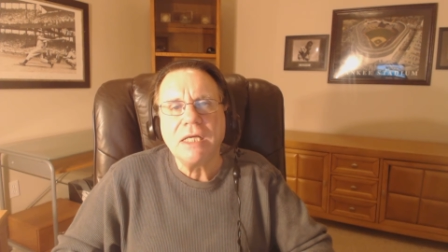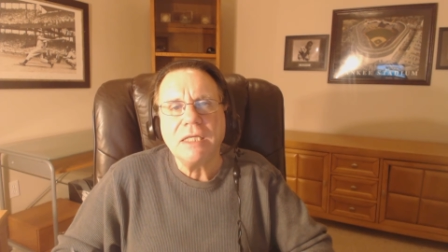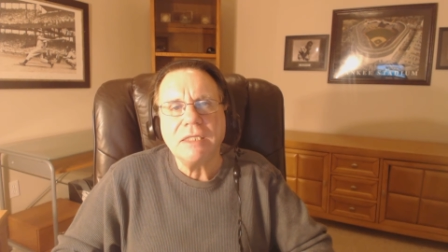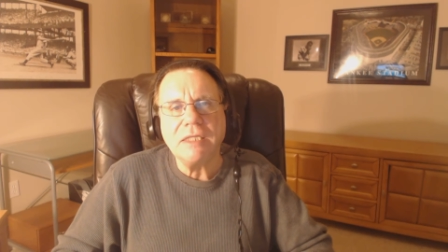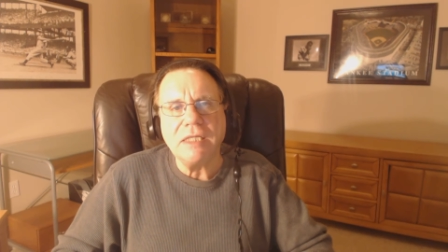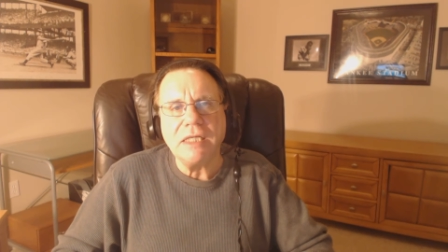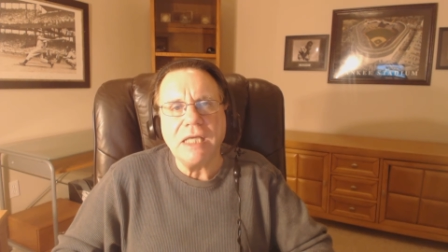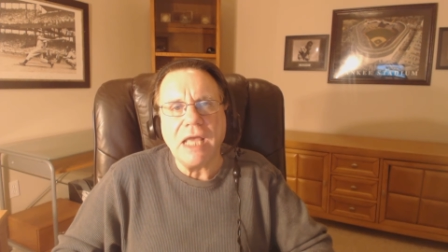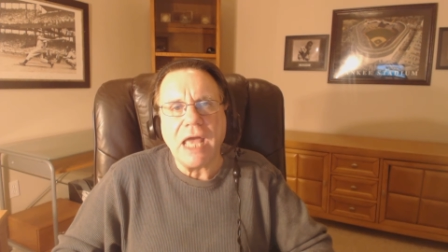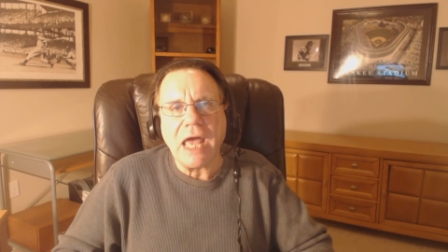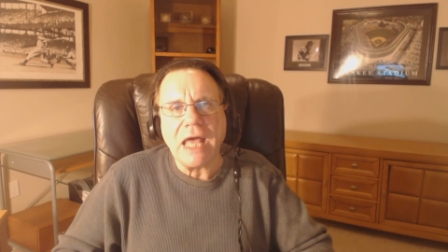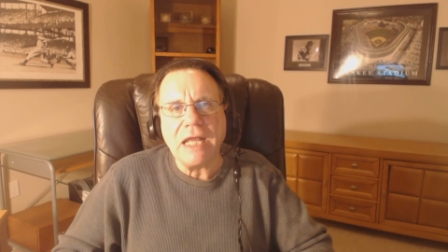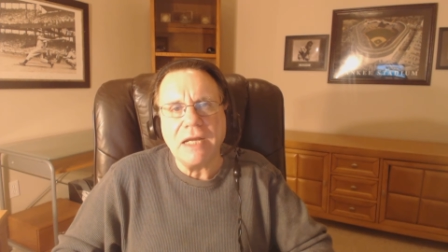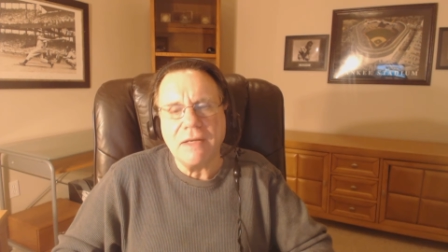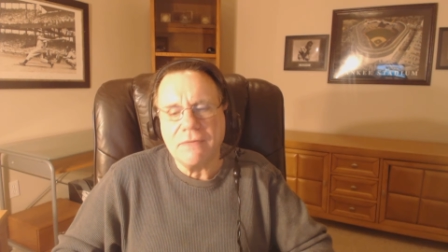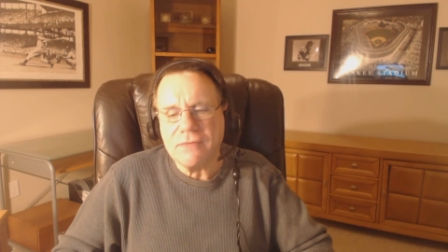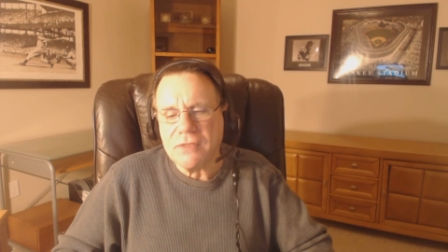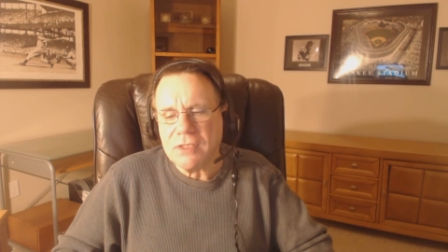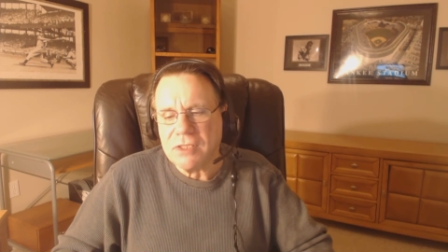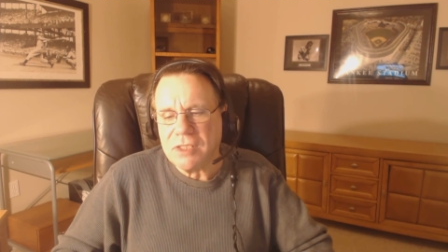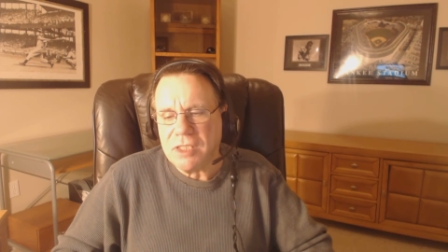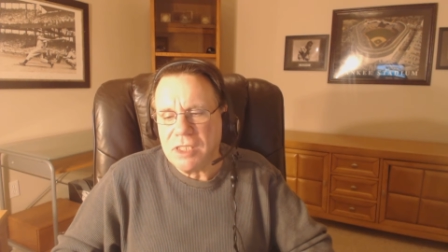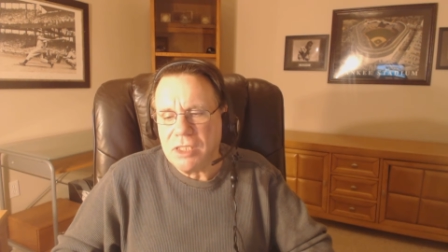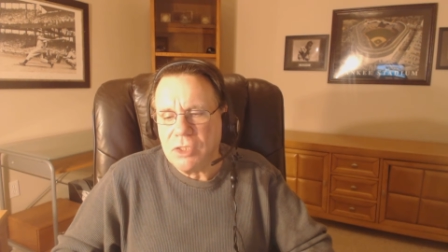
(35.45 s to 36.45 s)
the
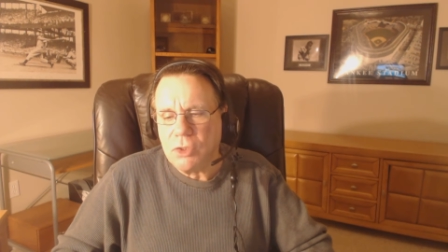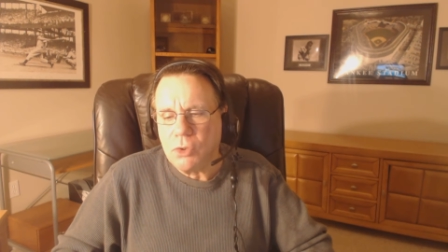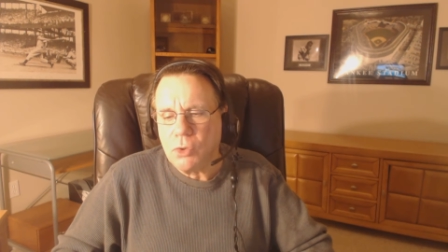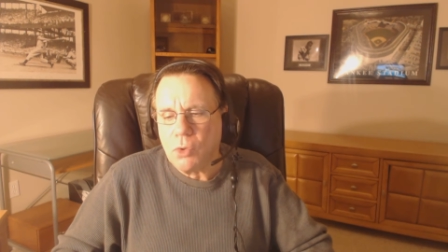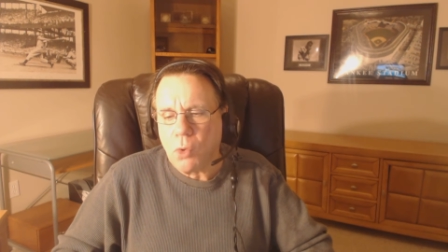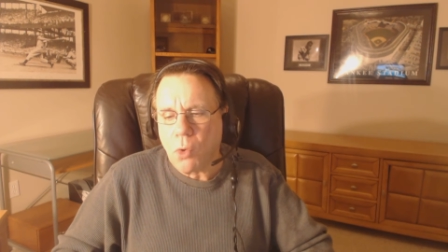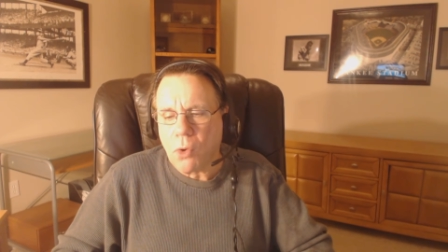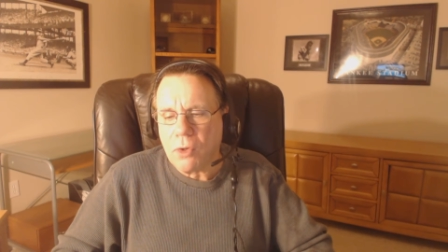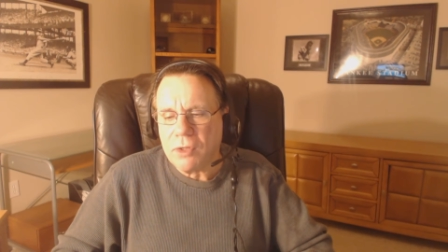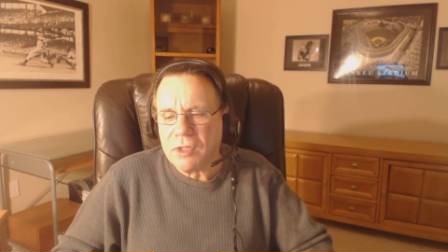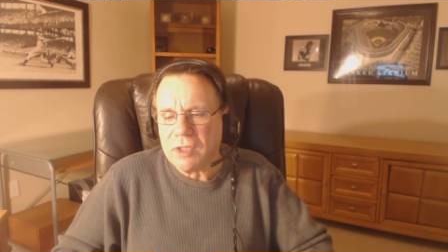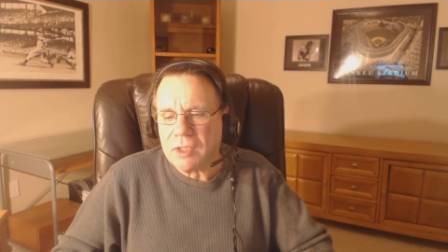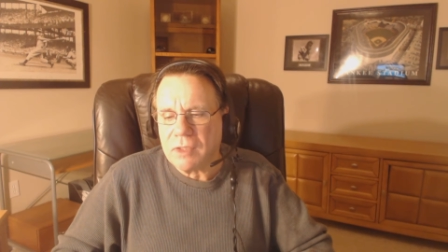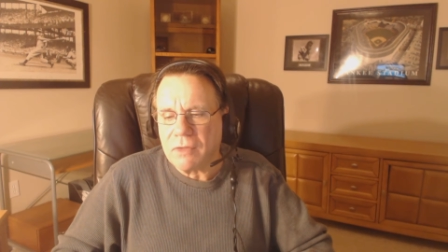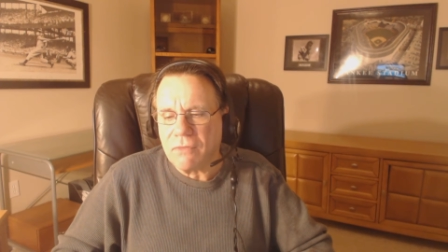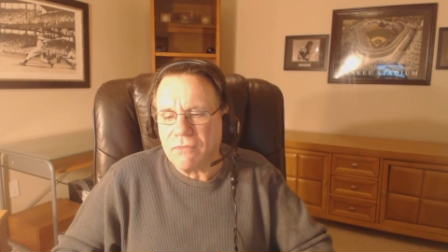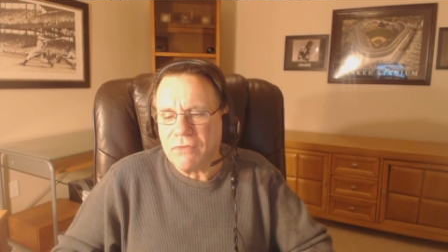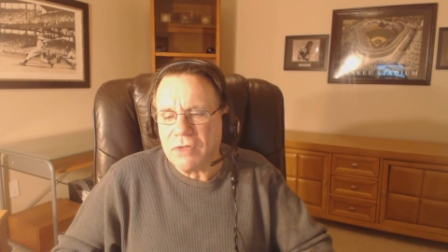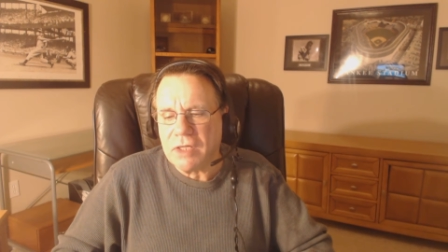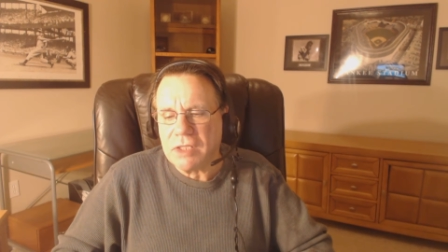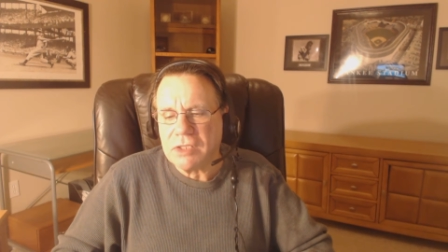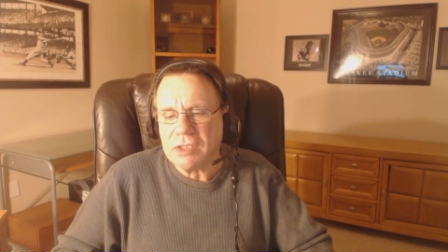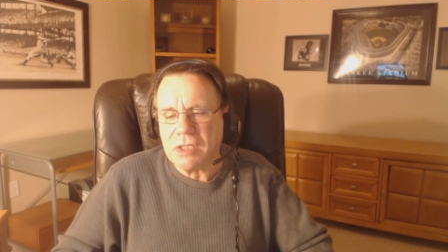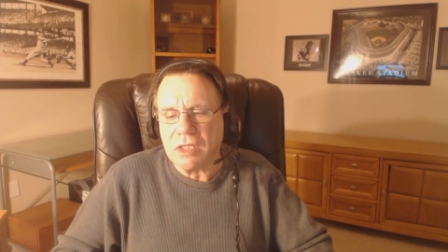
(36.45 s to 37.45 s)
NFC North
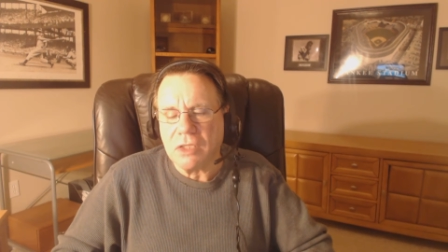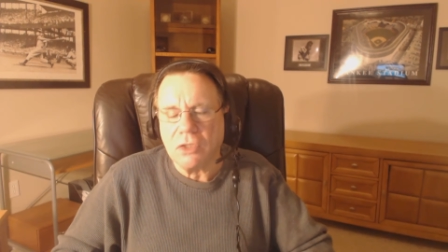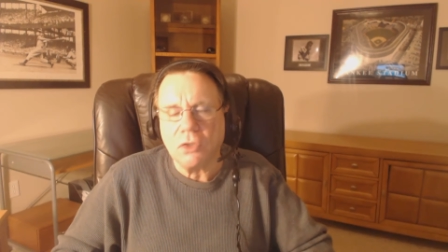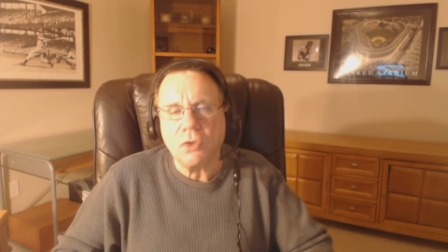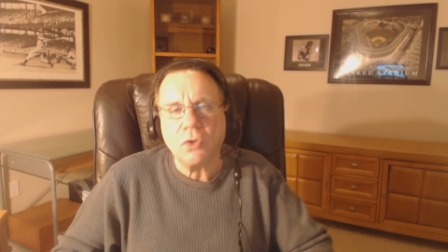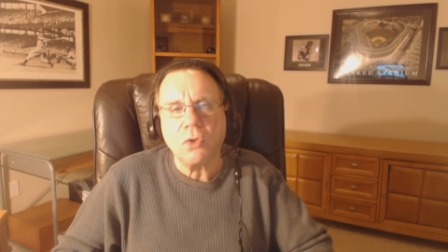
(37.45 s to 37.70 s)
division.